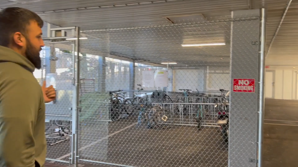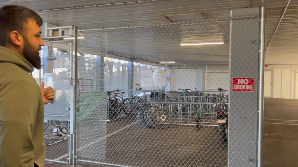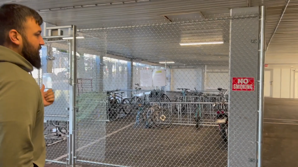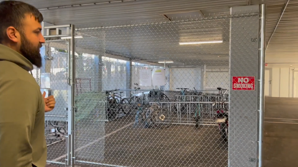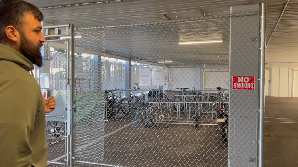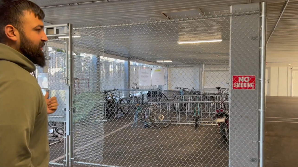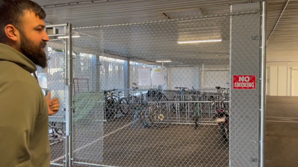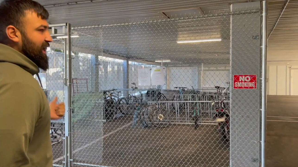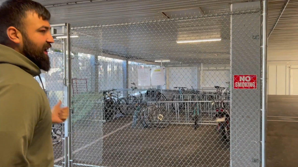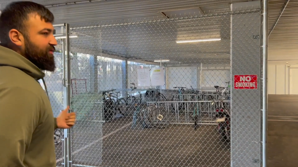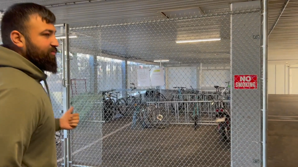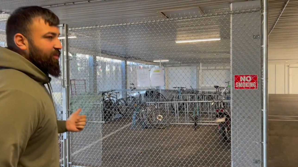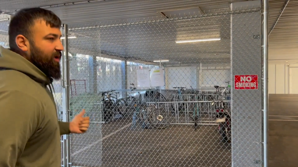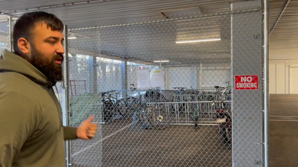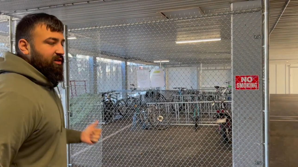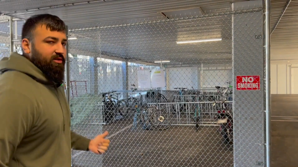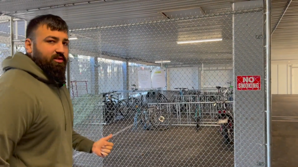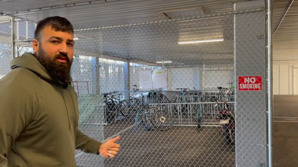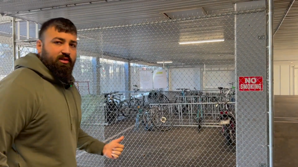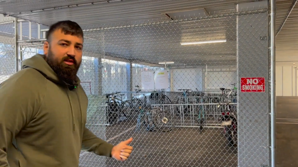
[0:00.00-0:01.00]
staff
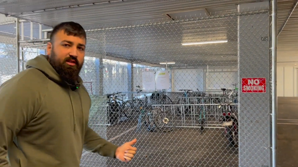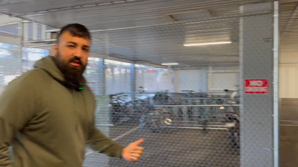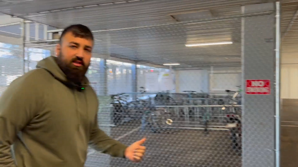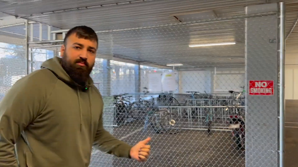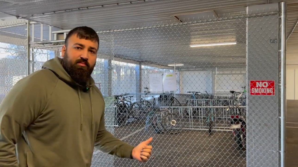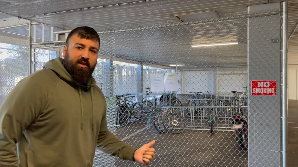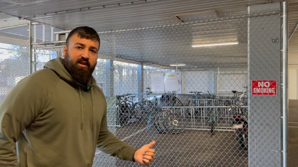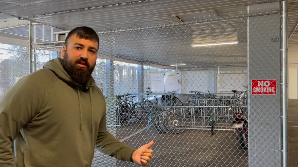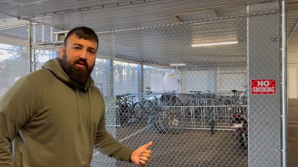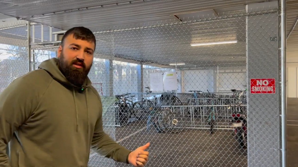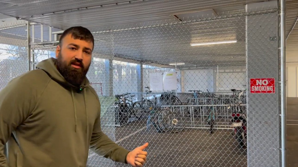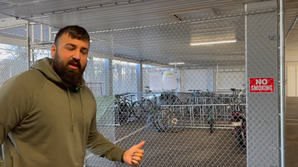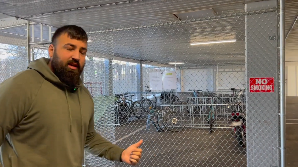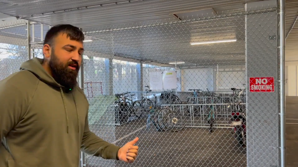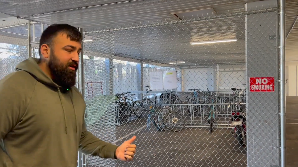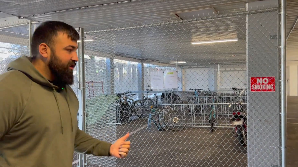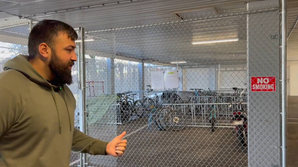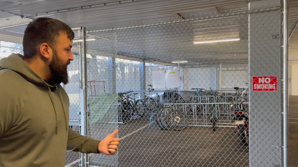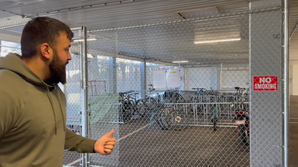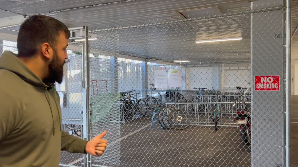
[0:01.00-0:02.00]
monitor this bike
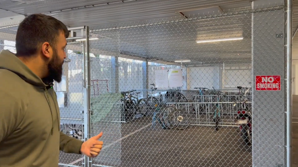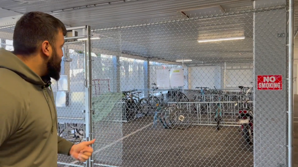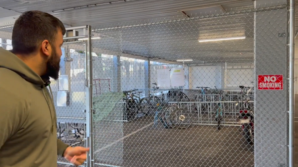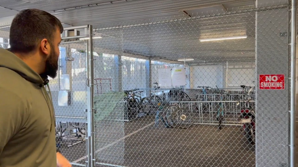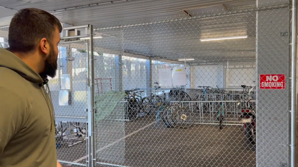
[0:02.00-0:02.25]
area.